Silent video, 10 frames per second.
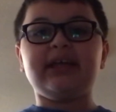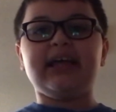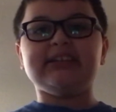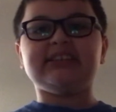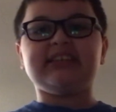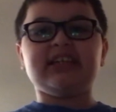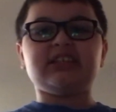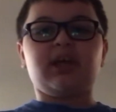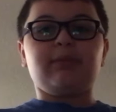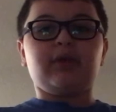and
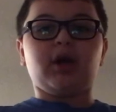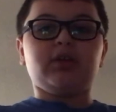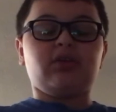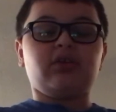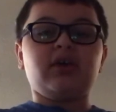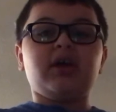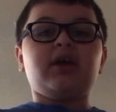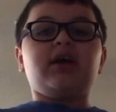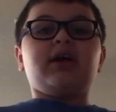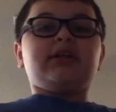today's going to be on
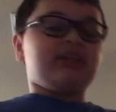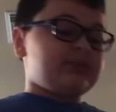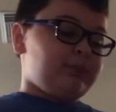this